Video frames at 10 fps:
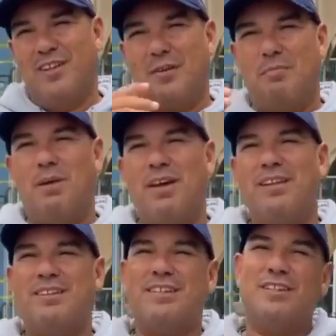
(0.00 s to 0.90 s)
The
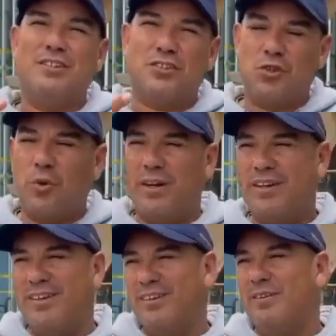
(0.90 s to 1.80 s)
player that's in the squad
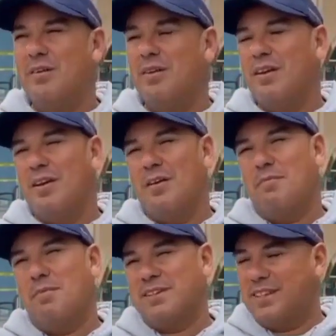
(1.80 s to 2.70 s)

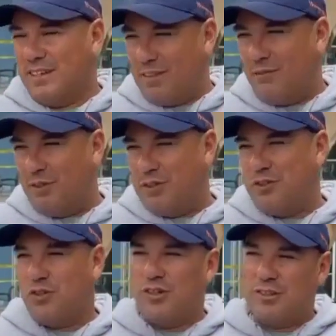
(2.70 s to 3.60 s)
must get the
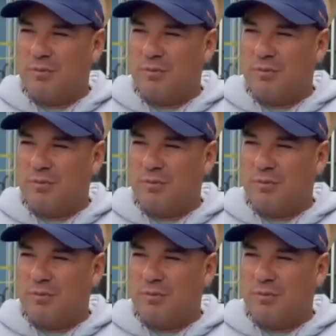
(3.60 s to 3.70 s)
first chance,